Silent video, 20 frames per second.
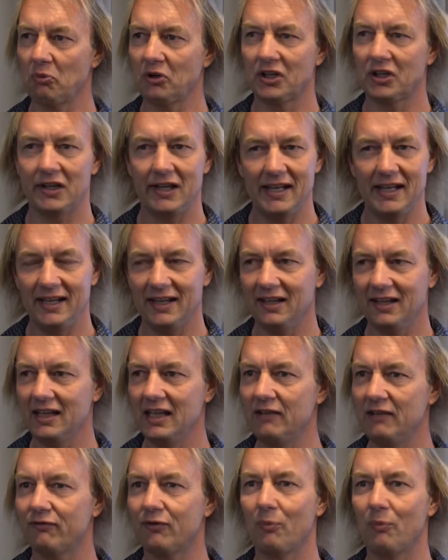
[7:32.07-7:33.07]

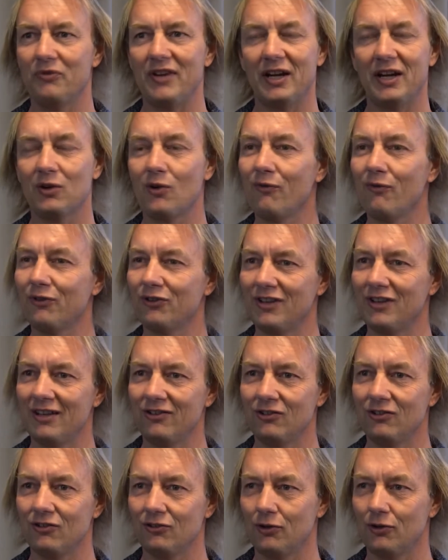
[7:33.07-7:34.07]
Clearly from their
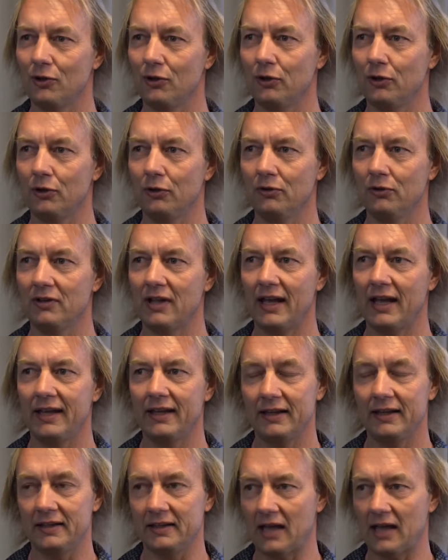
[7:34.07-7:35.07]
conversations too,
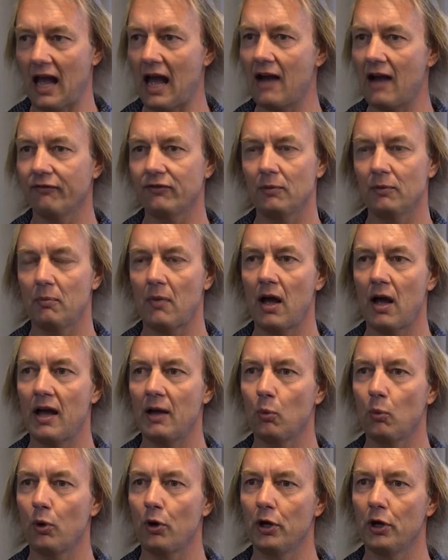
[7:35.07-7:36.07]
they, after
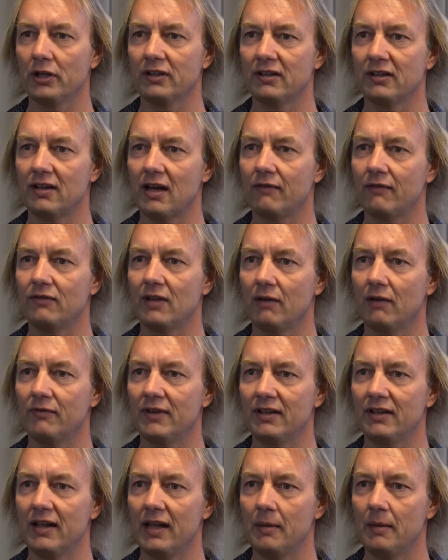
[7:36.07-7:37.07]
my work that I've done
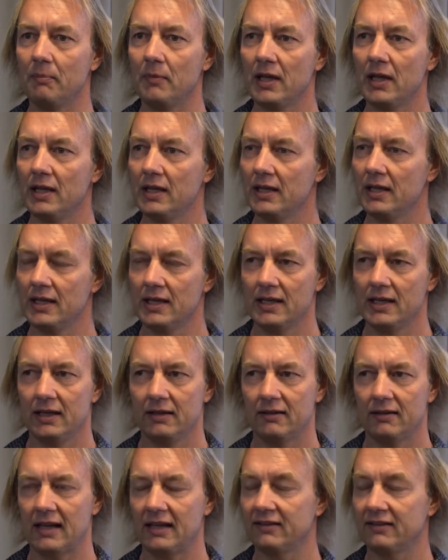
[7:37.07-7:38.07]
with them,
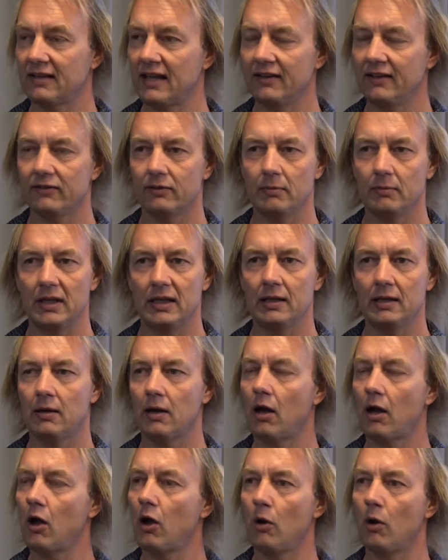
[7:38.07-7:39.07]
they say to me,
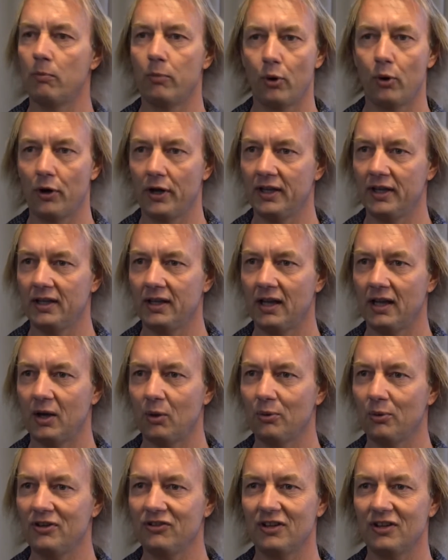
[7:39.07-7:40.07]
oh boy, I
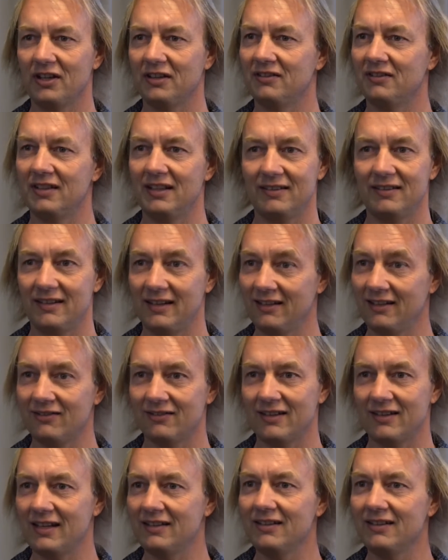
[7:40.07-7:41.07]
wish I did
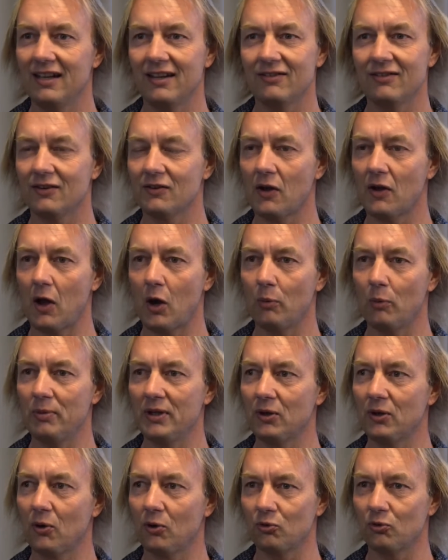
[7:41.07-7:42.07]
this 10 years ago,
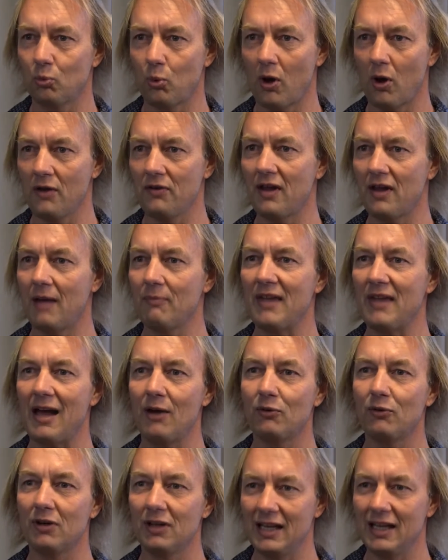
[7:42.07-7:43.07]
because one, I'm
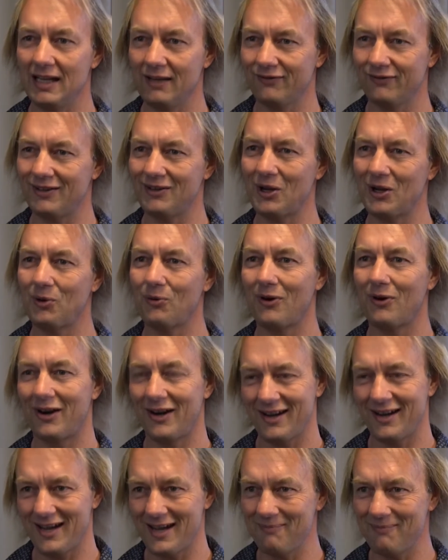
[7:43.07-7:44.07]
now relieved to know where
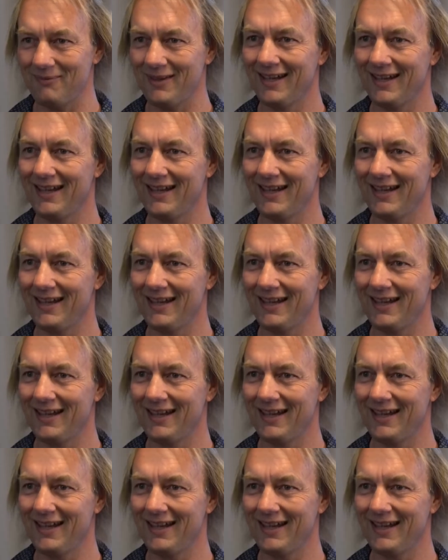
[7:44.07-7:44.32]
I am.